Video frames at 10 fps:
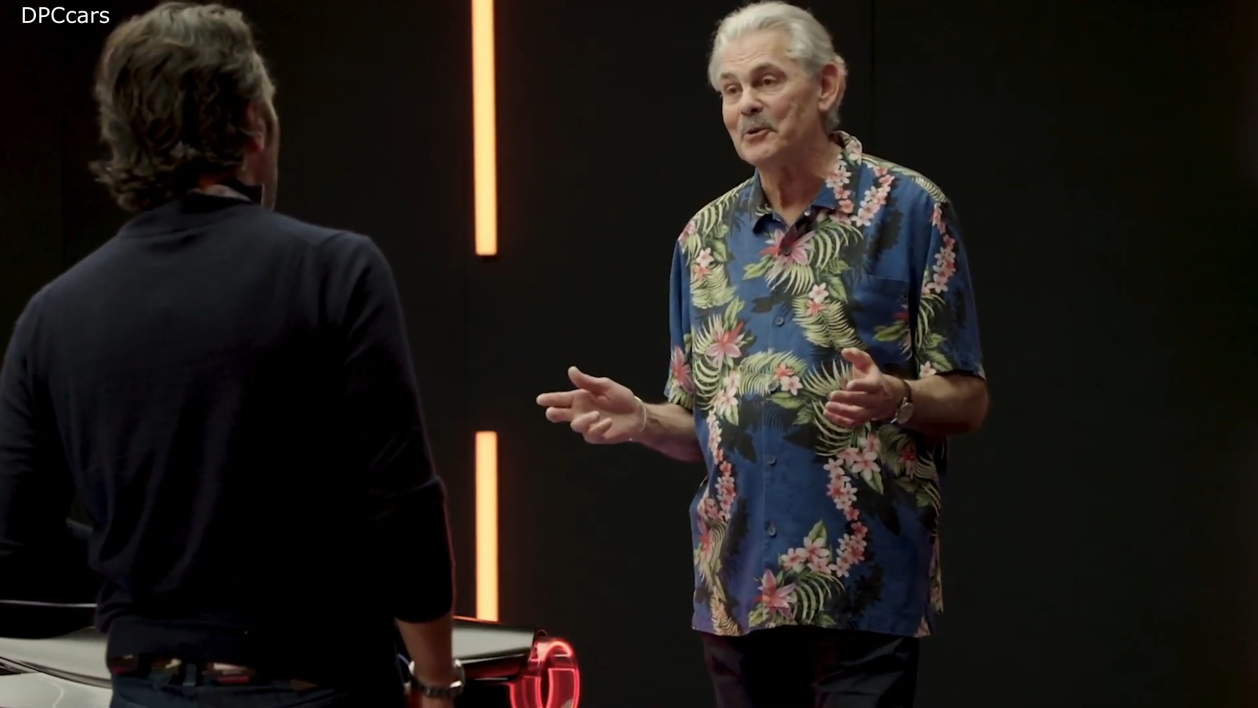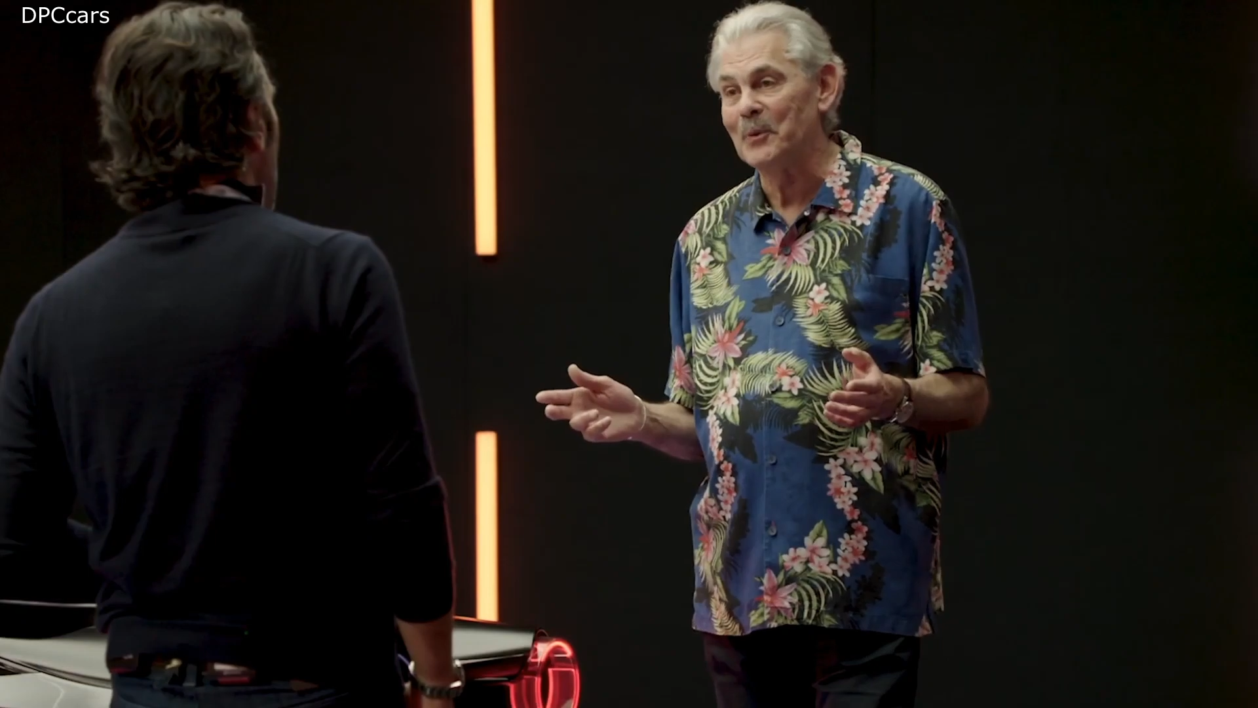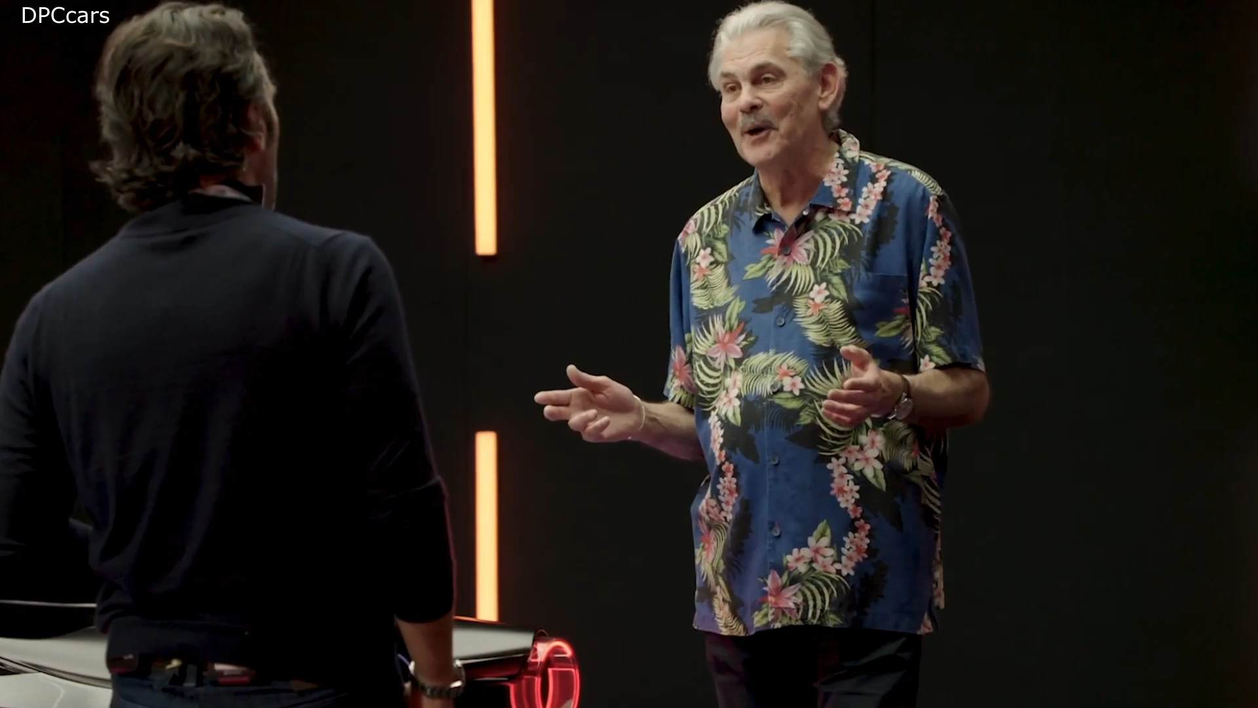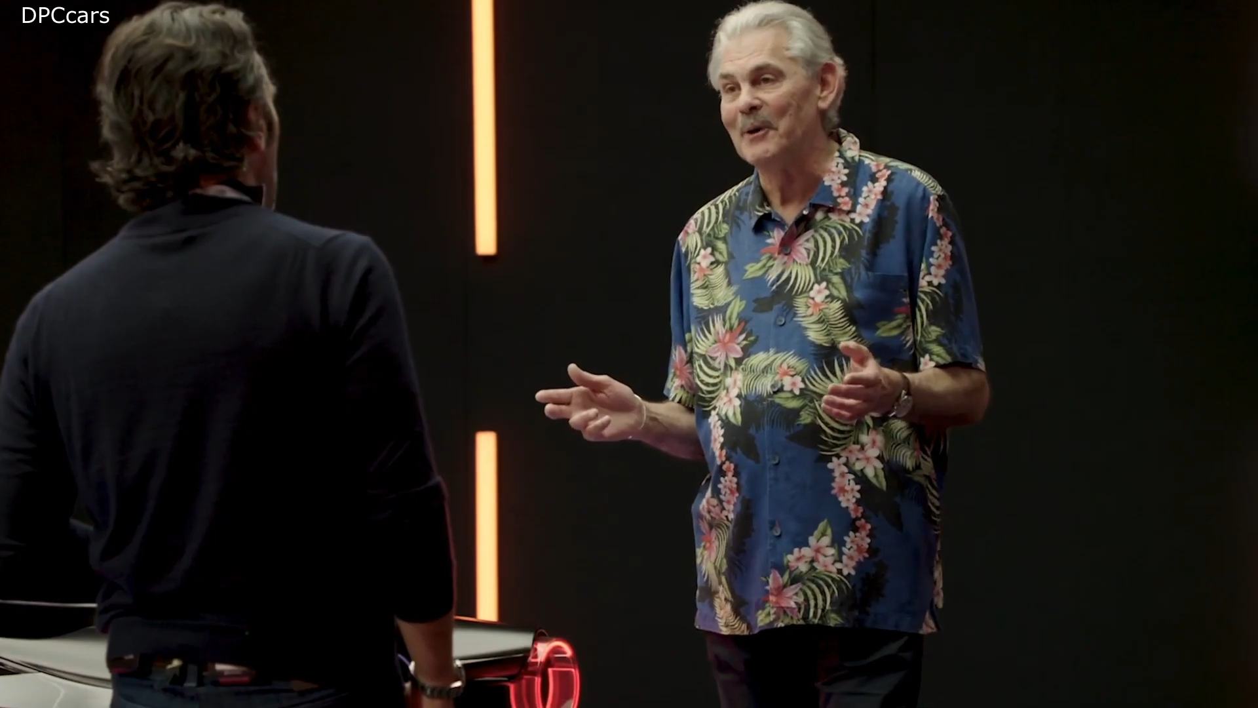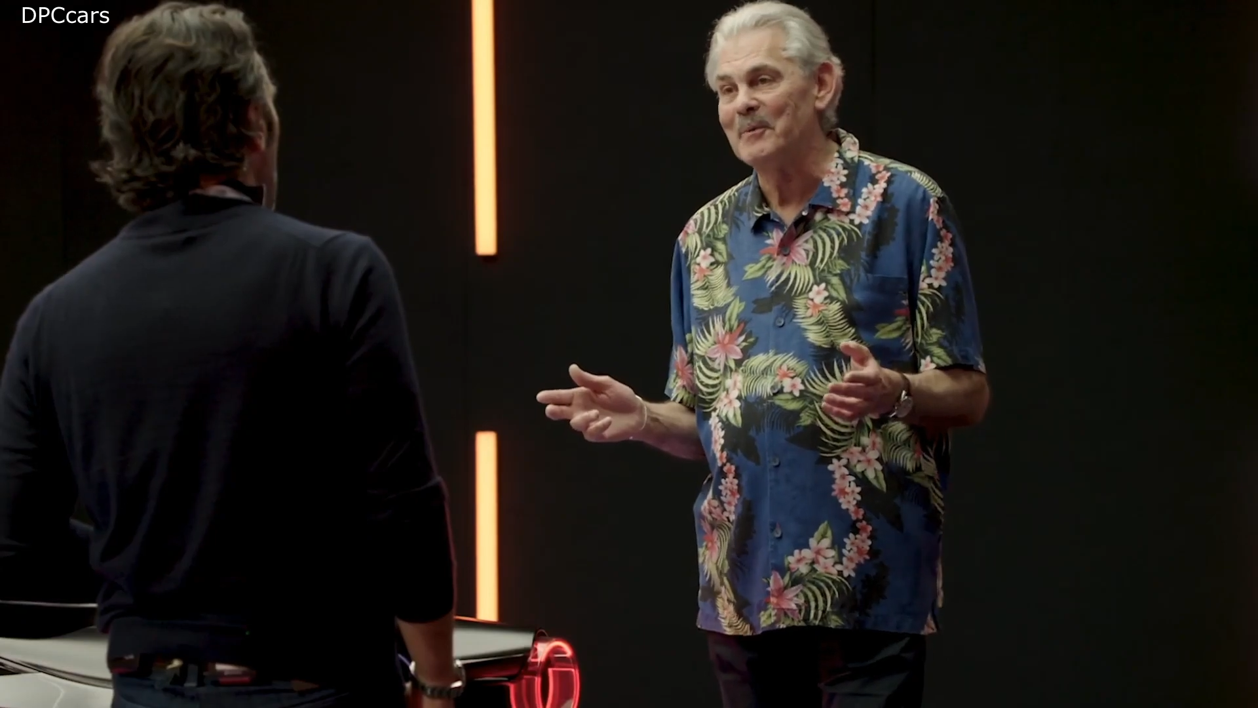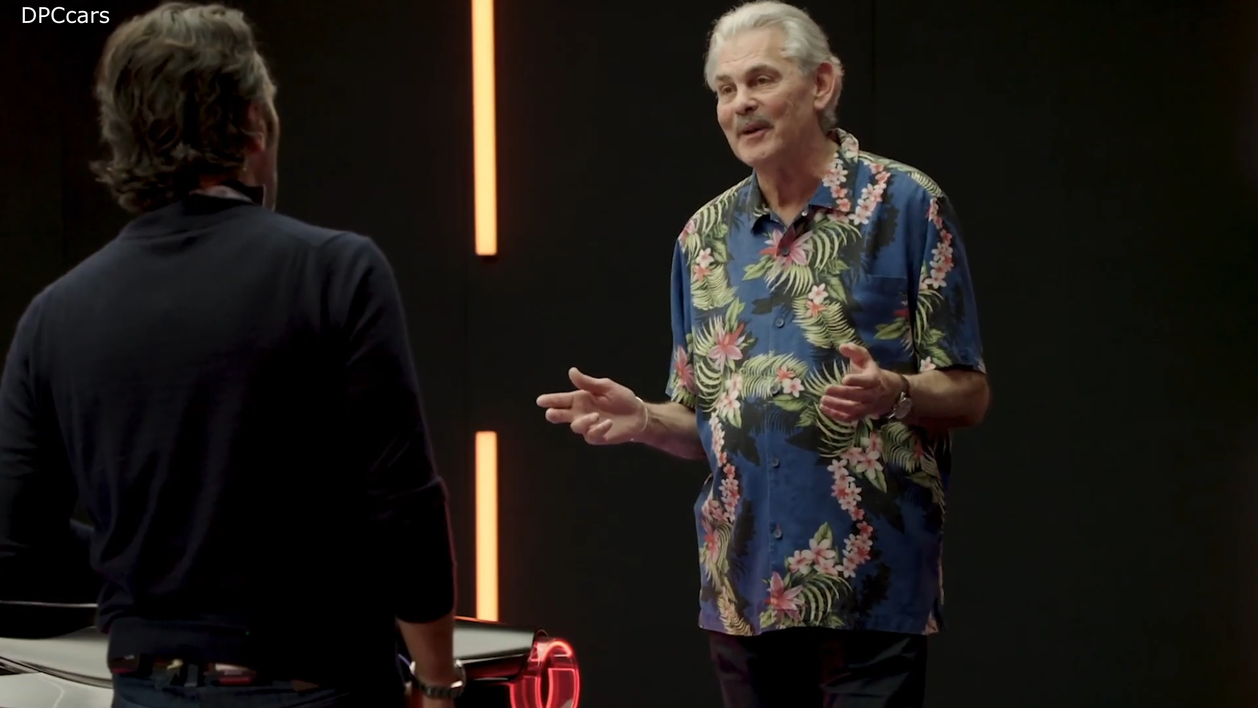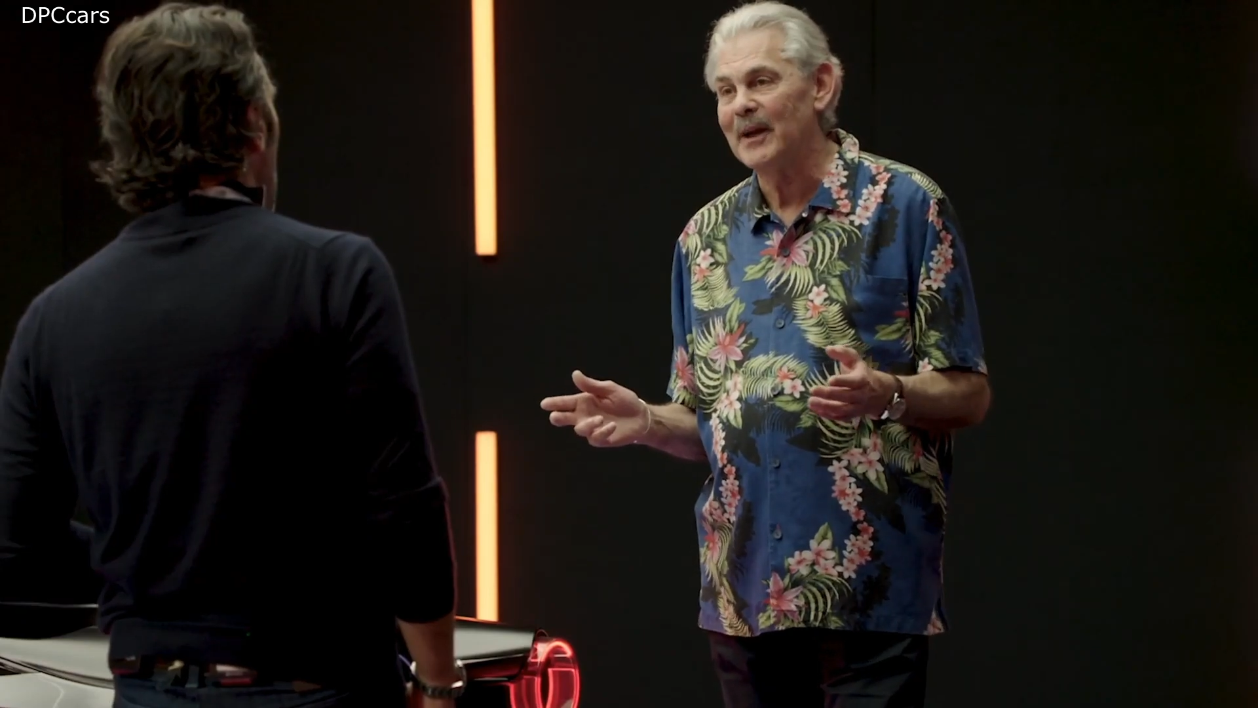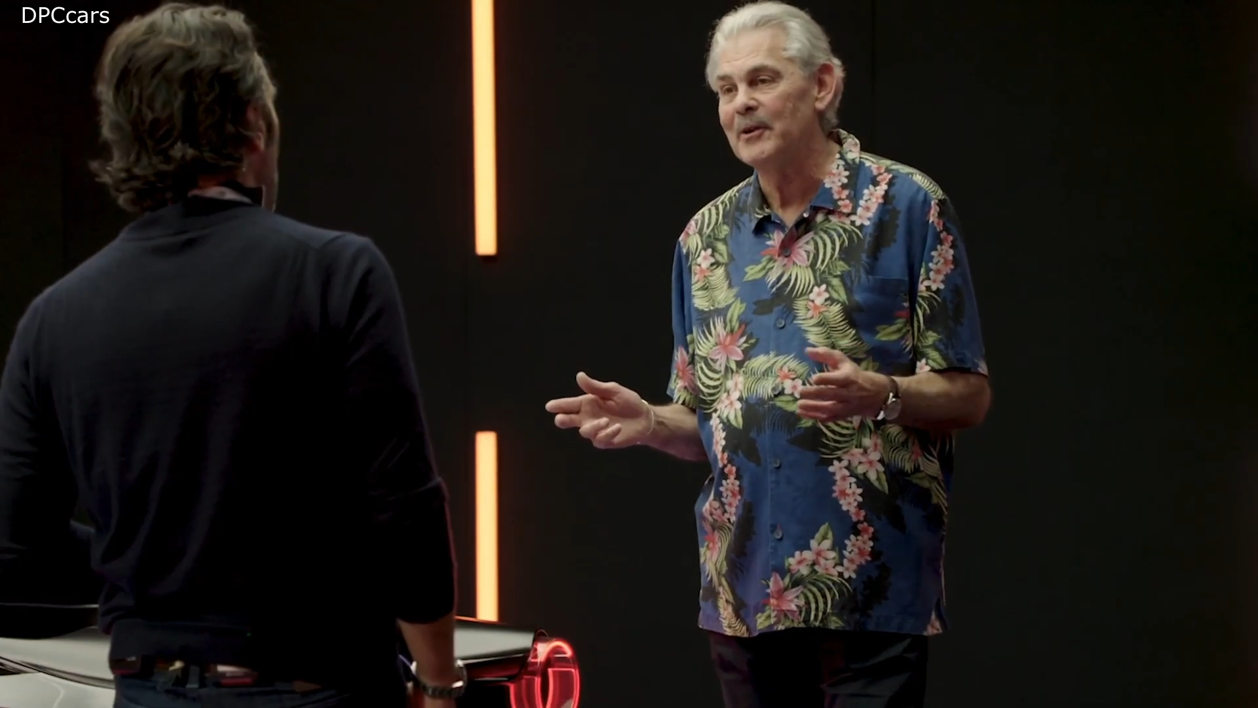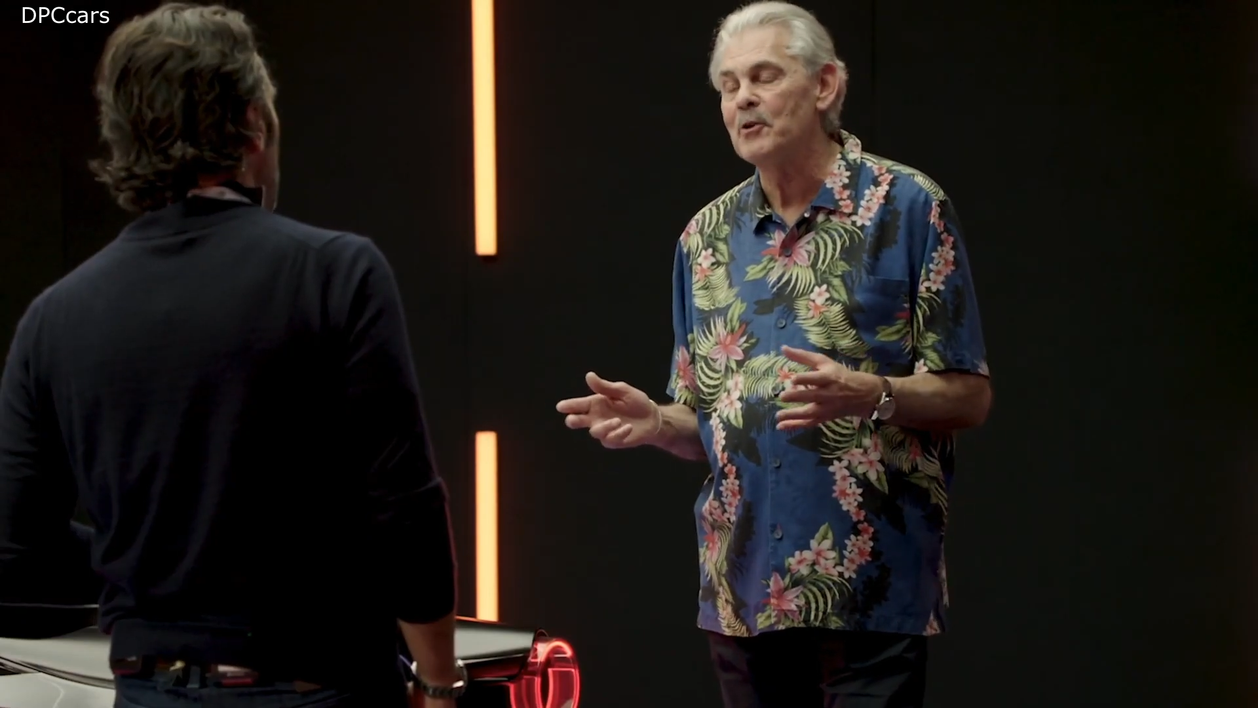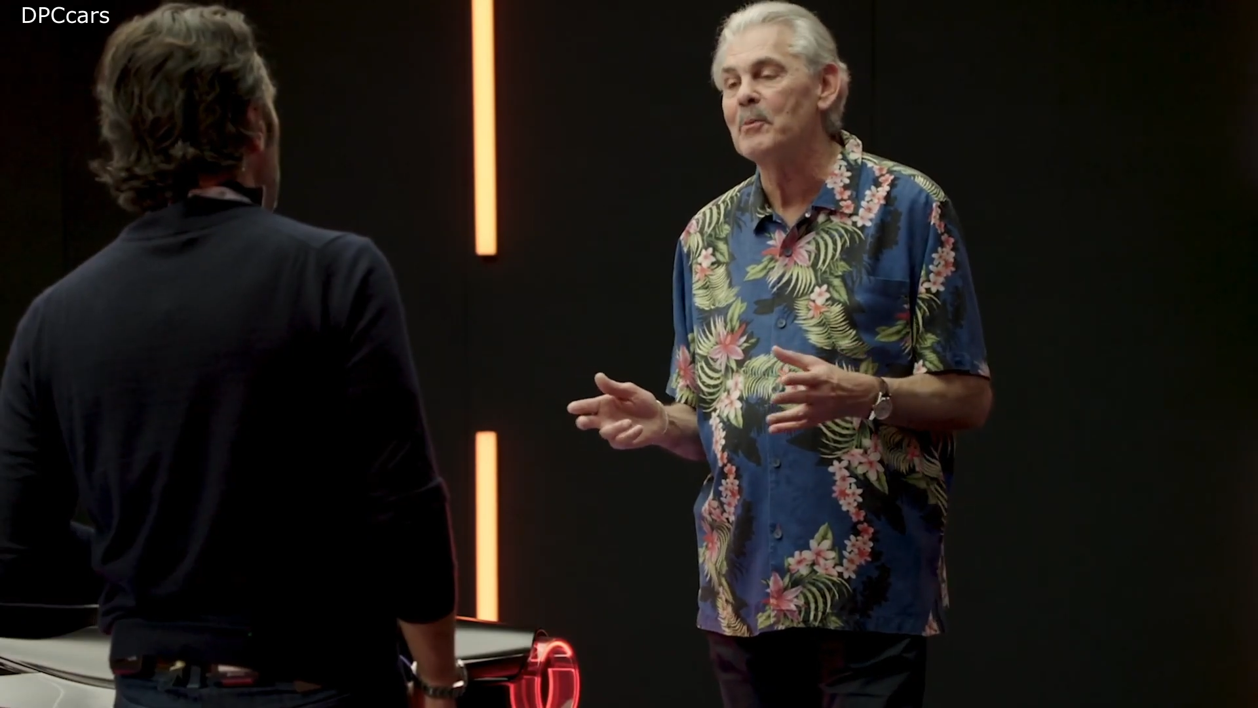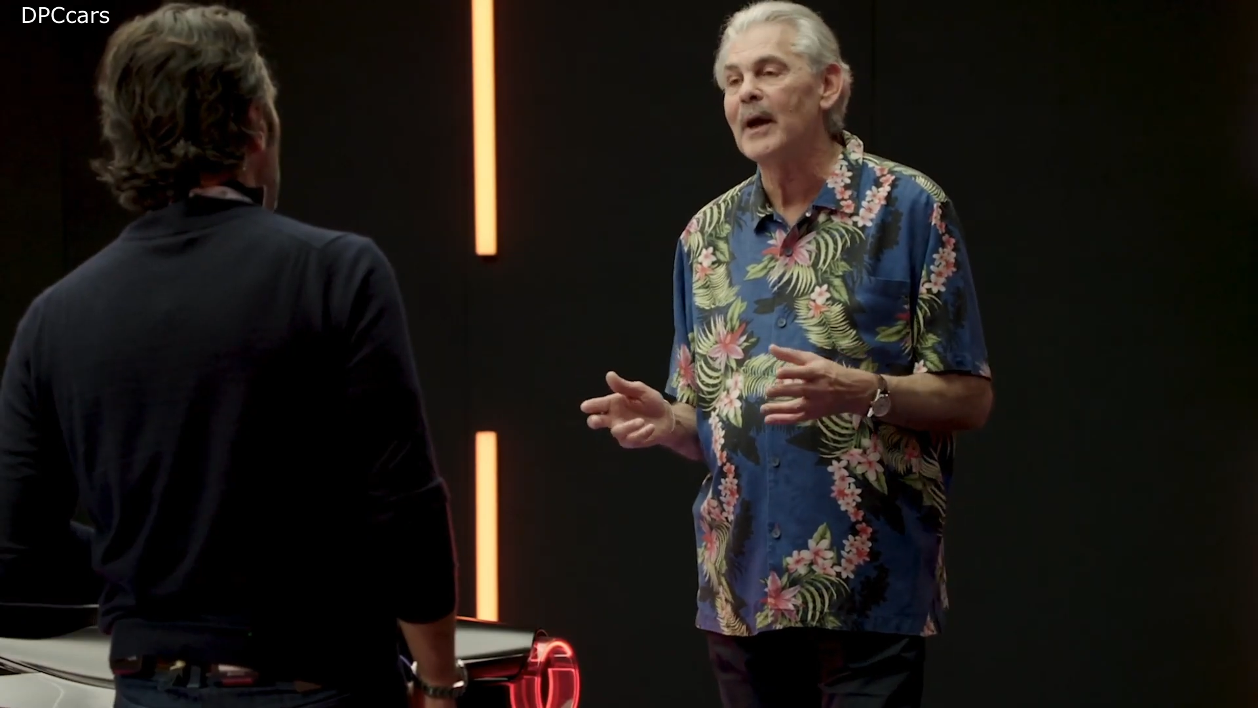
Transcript: as well, but can you